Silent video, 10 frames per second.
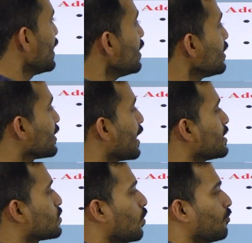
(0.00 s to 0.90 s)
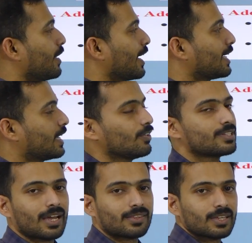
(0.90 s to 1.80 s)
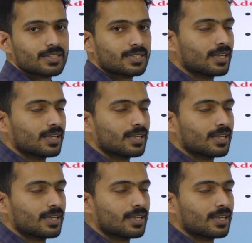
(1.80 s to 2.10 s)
in case of negative charges,